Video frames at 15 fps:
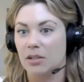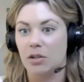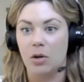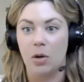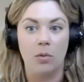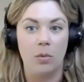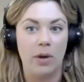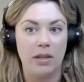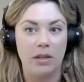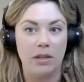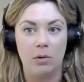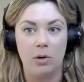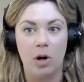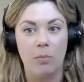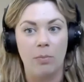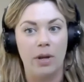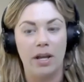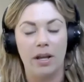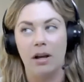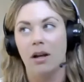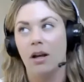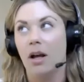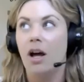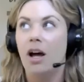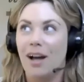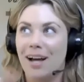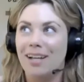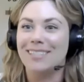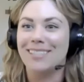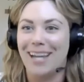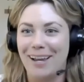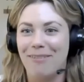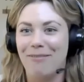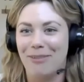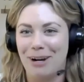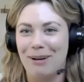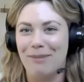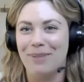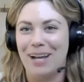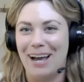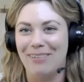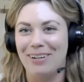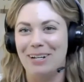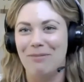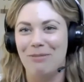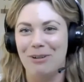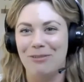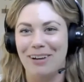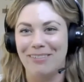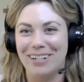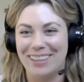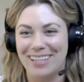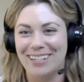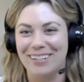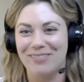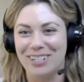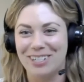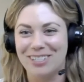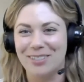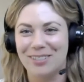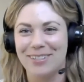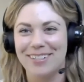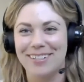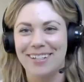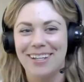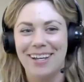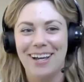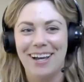go the way that you were hoping, aside from having to move everything to virtual?